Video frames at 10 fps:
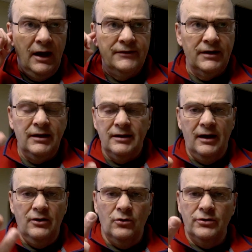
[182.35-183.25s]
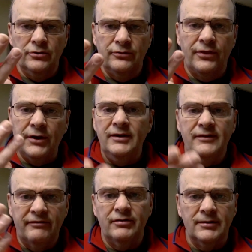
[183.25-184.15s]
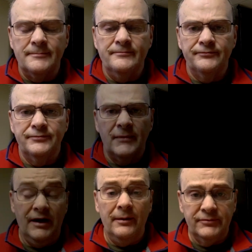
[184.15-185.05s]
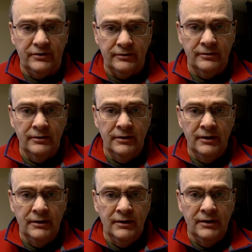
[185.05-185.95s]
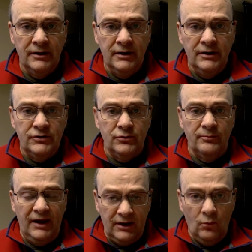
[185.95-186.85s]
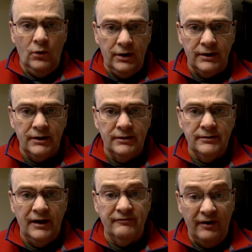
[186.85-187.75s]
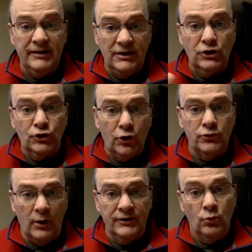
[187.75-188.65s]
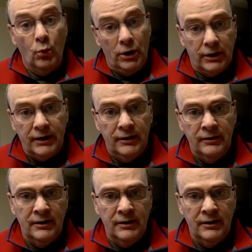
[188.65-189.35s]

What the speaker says: I think I ordered 3 different adapters to make it work, and finally the third one worked.